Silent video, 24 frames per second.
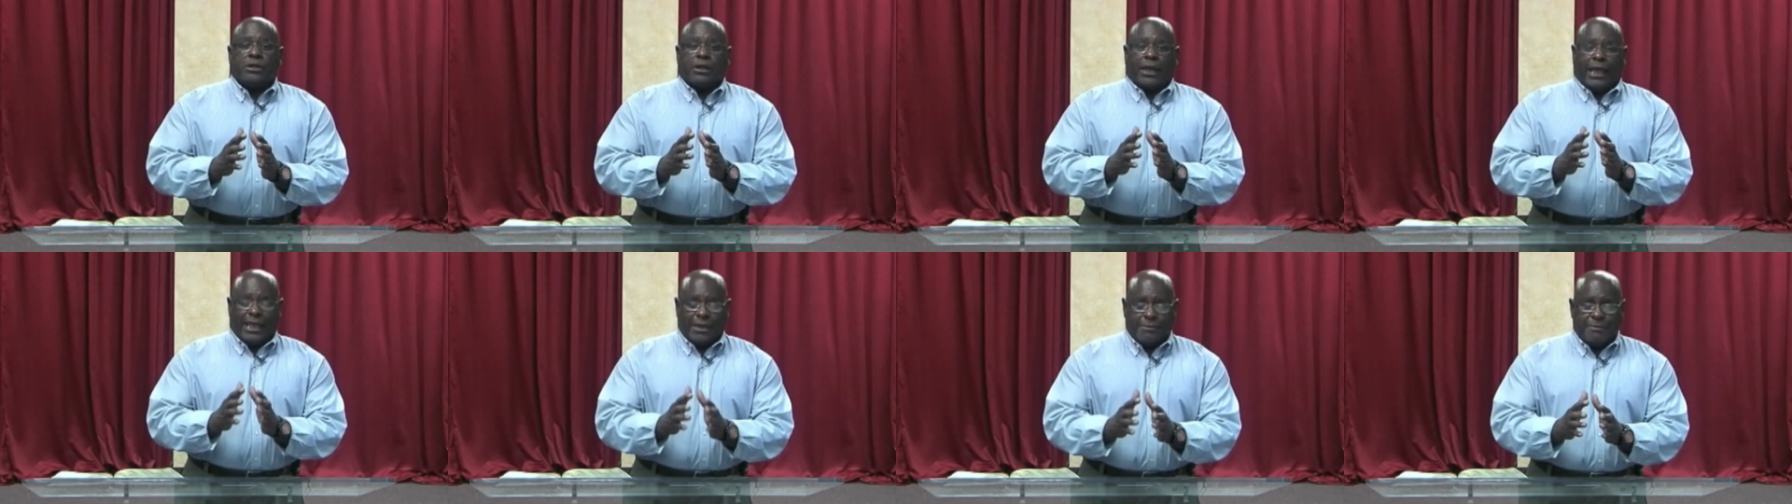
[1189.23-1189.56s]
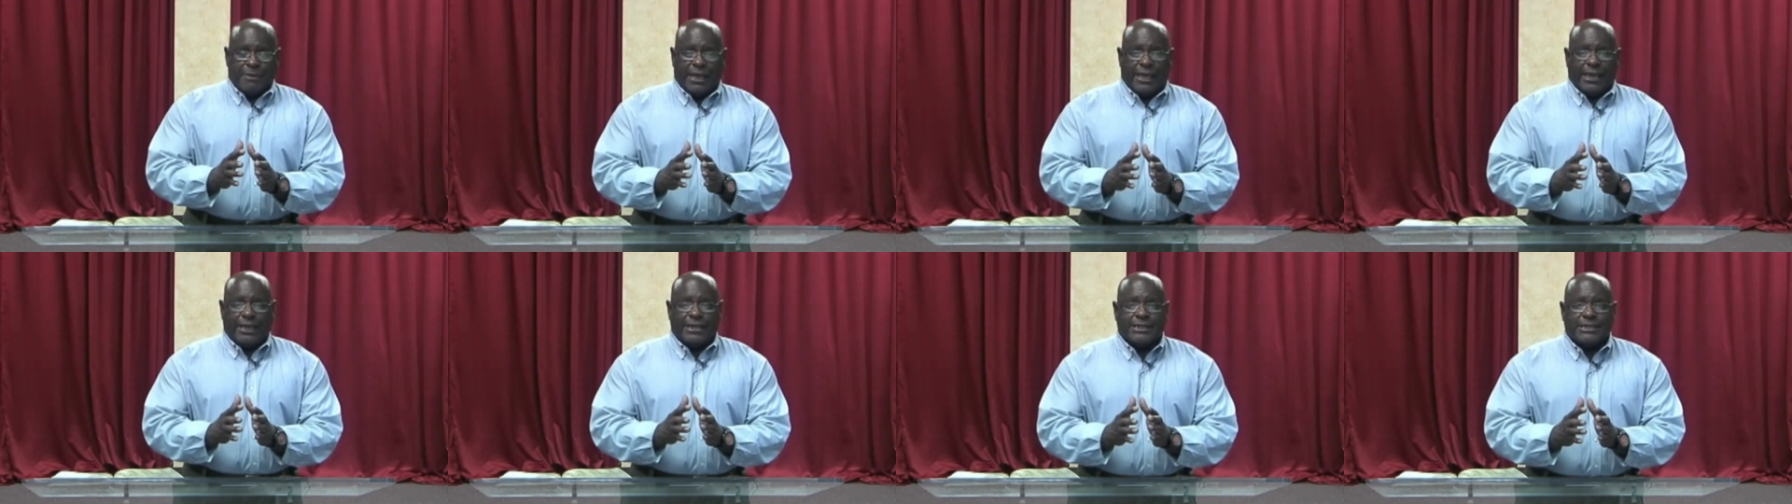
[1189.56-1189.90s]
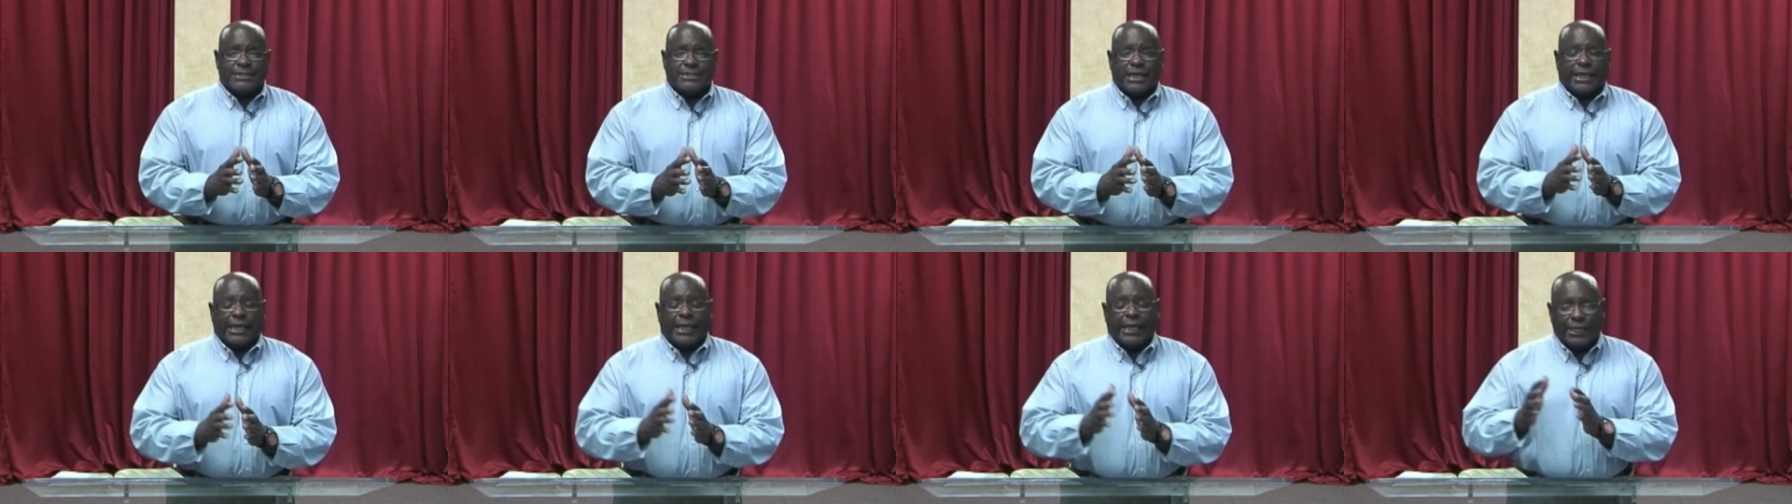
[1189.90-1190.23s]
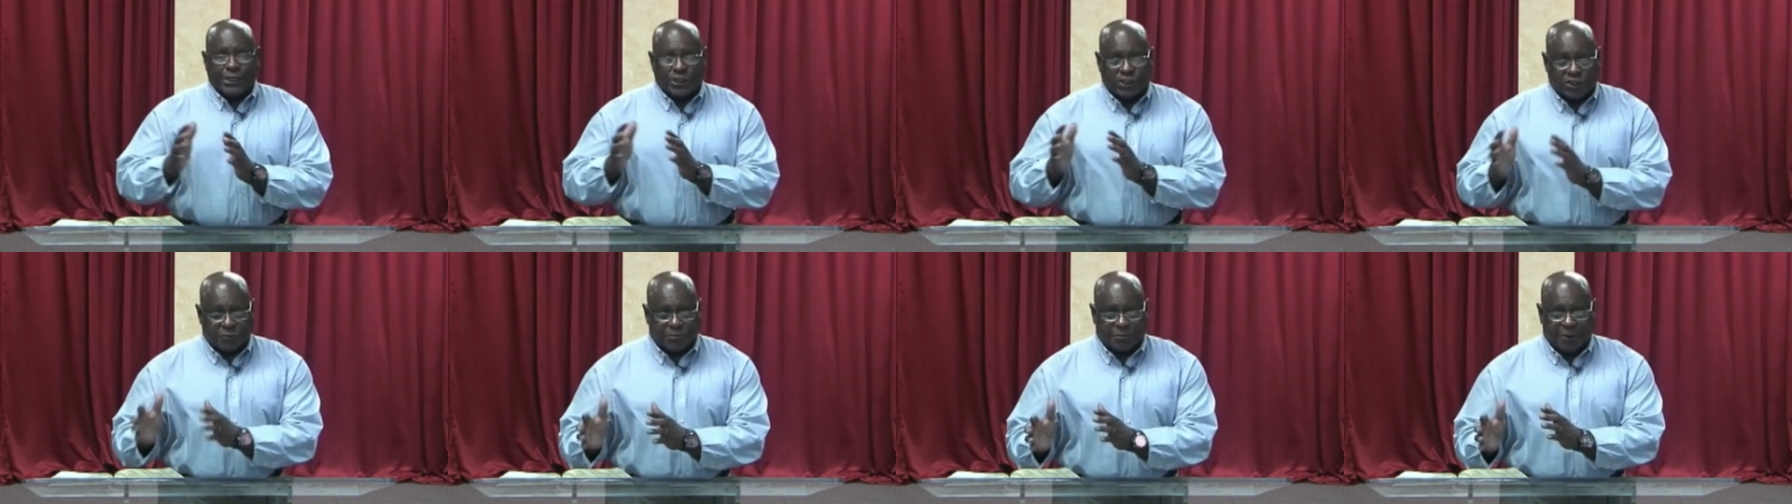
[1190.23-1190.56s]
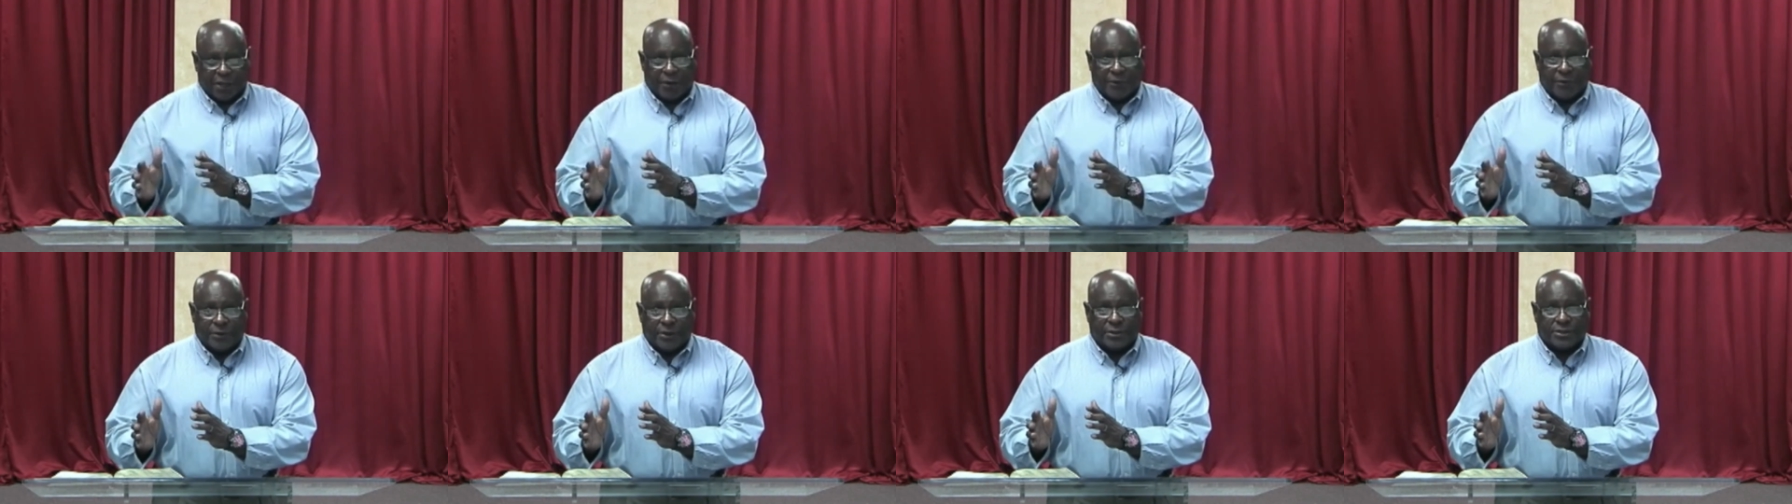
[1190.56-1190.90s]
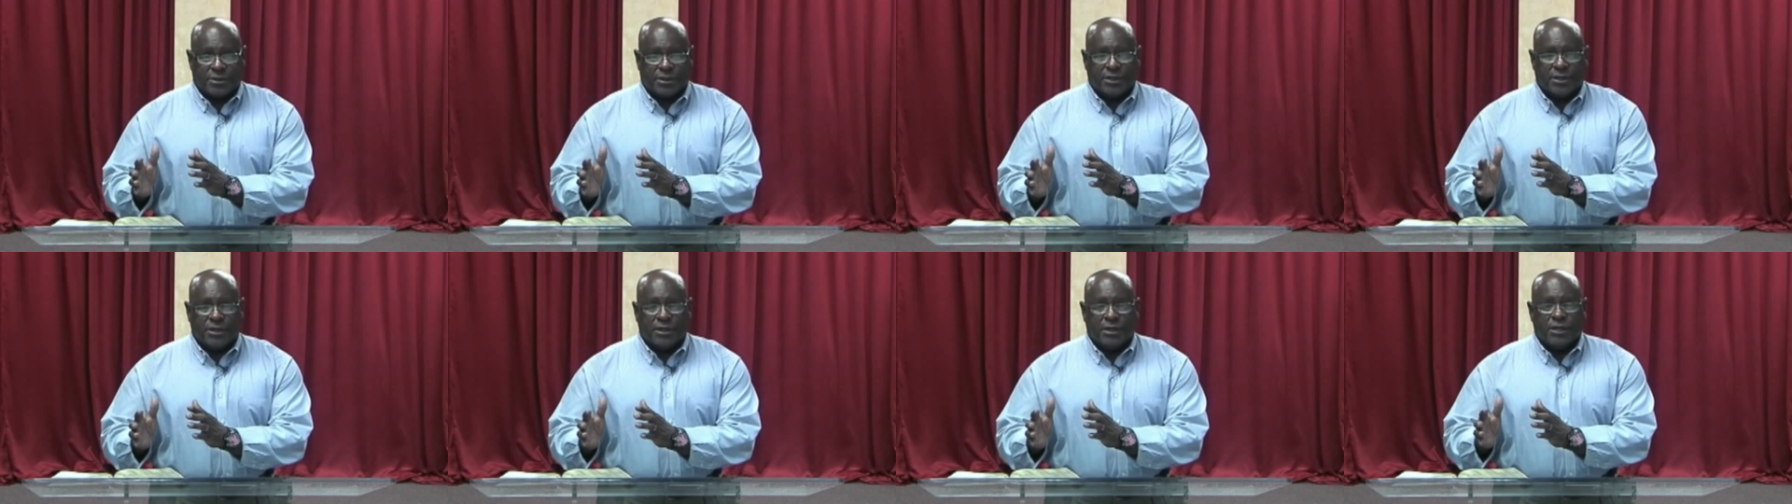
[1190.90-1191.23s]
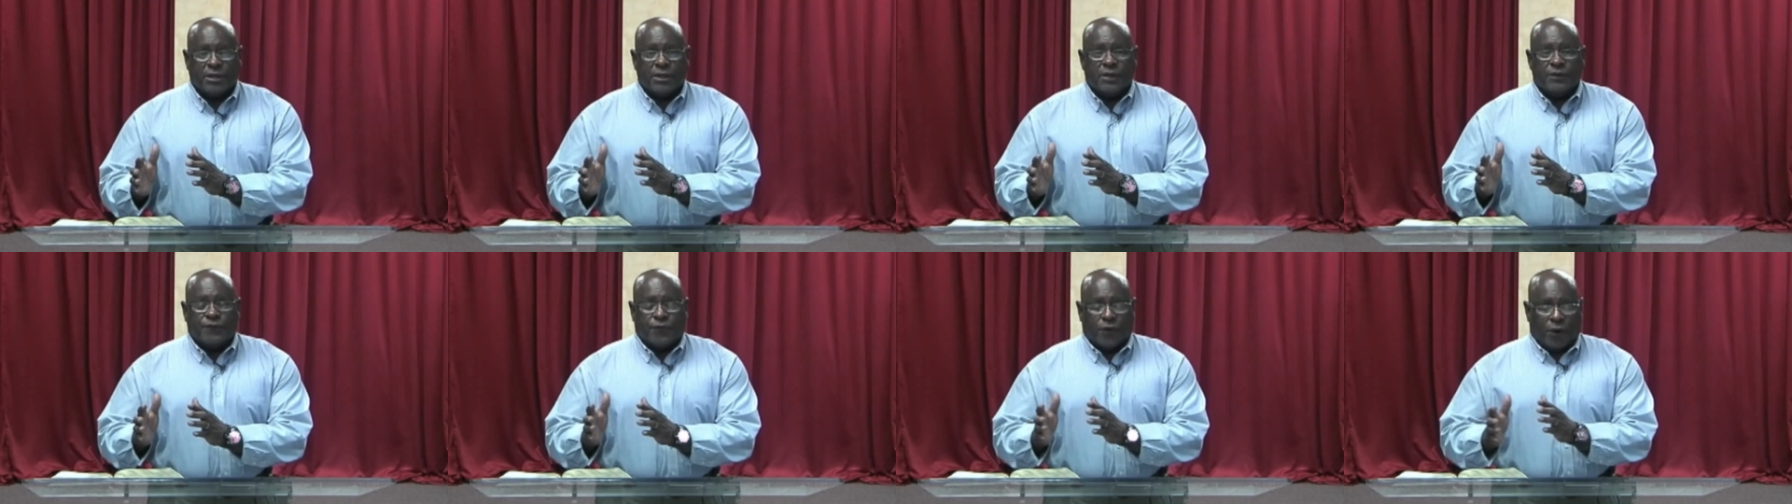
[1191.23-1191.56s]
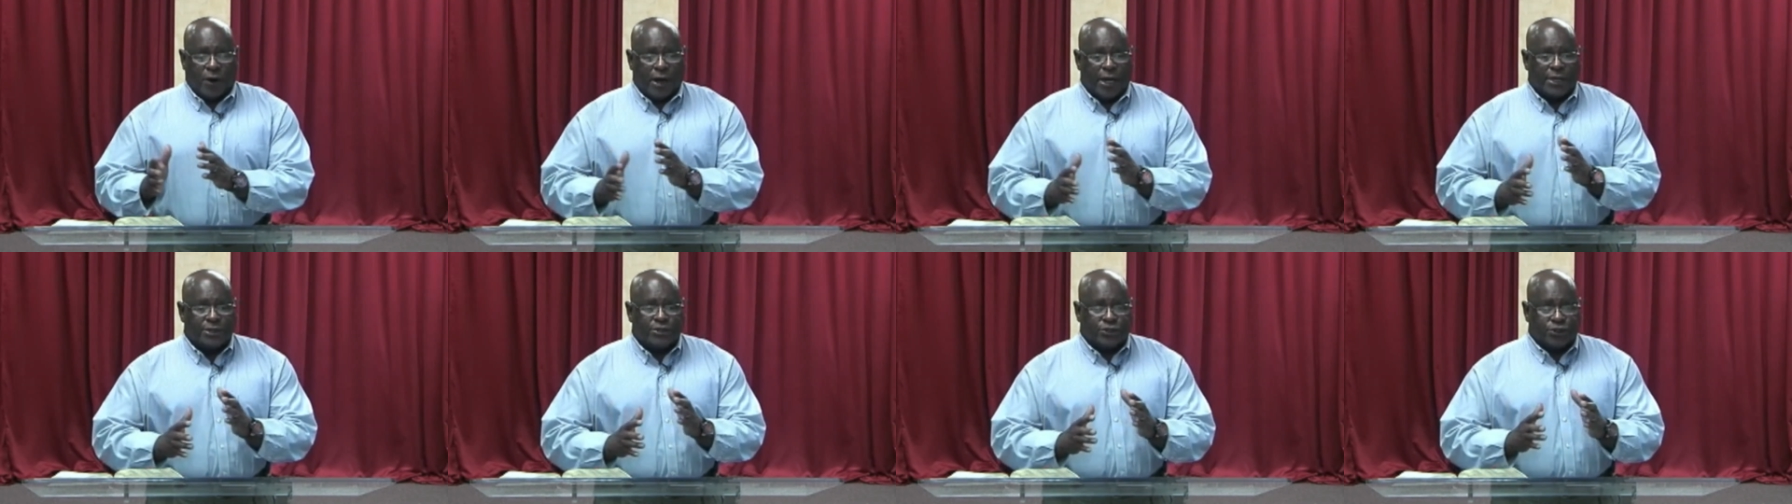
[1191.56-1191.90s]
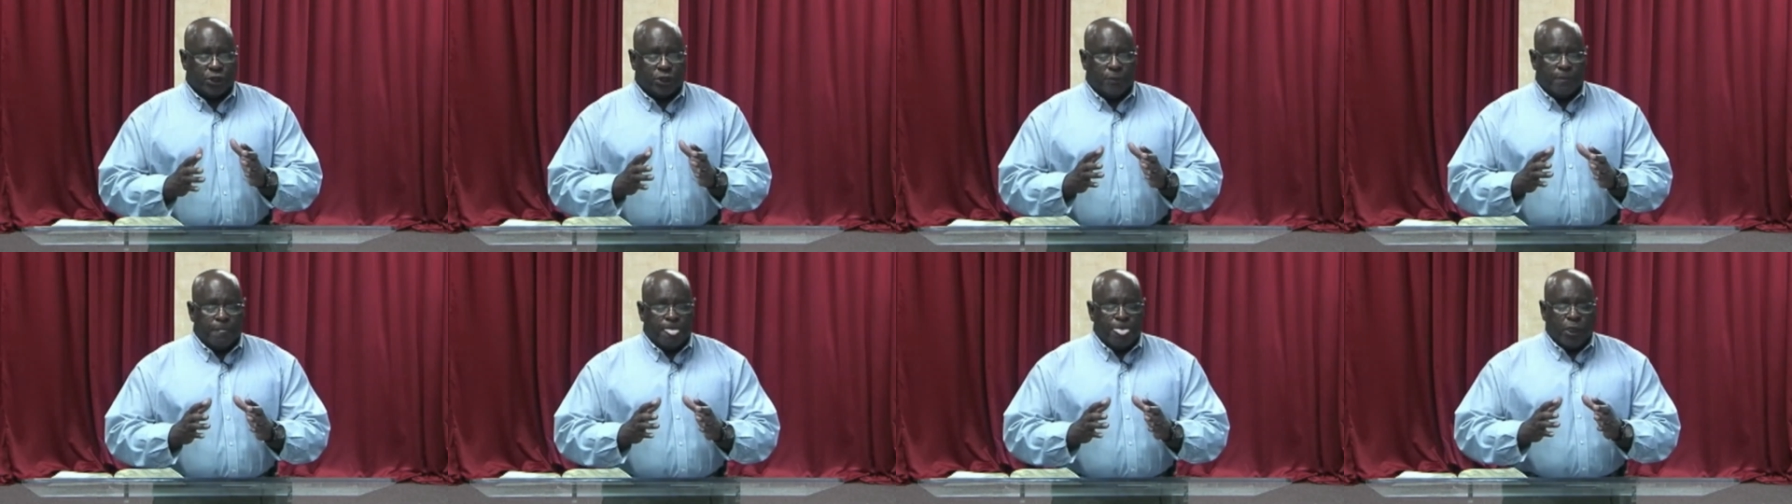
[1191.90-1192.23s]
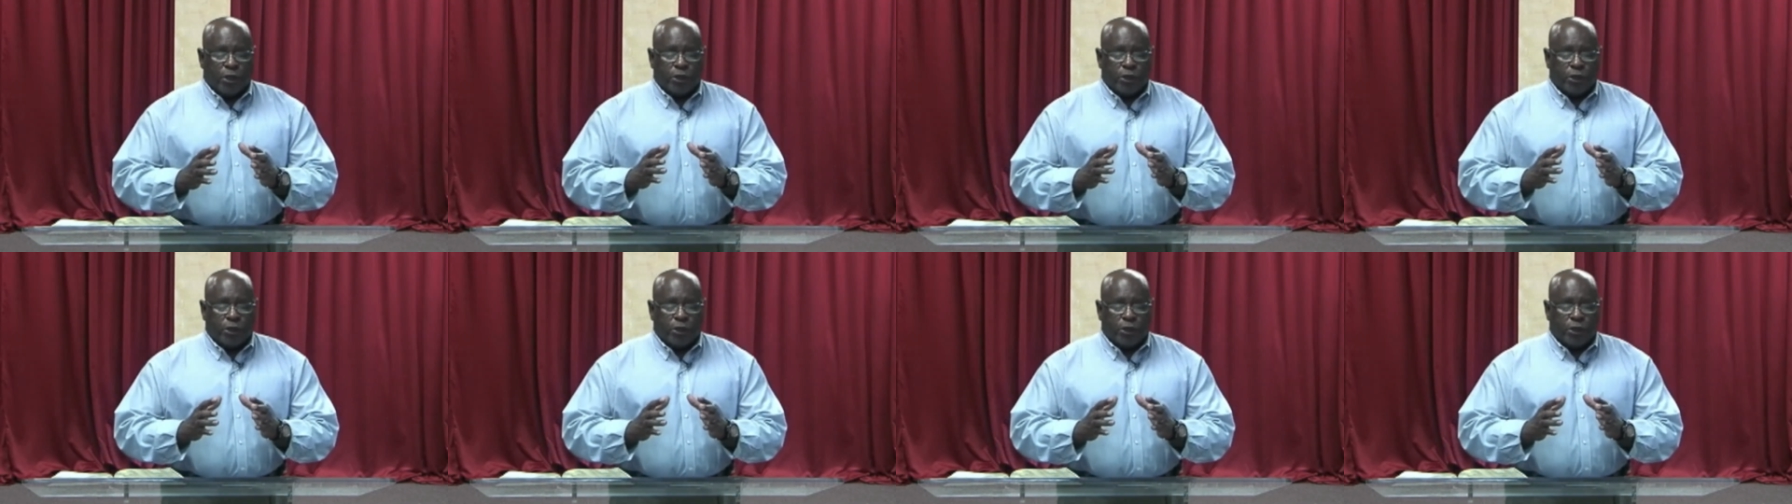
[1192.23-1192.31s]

amen, to His spirit for us to,